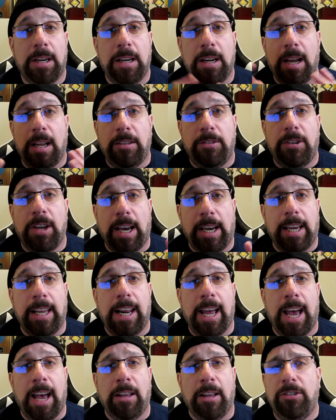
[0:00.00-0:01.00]
And check
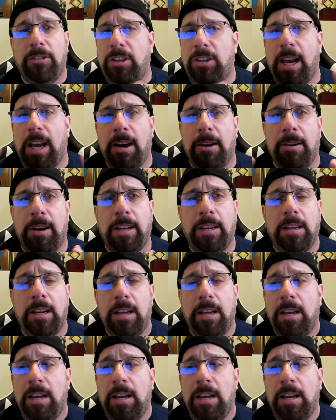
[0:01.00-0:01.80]
it out, share it.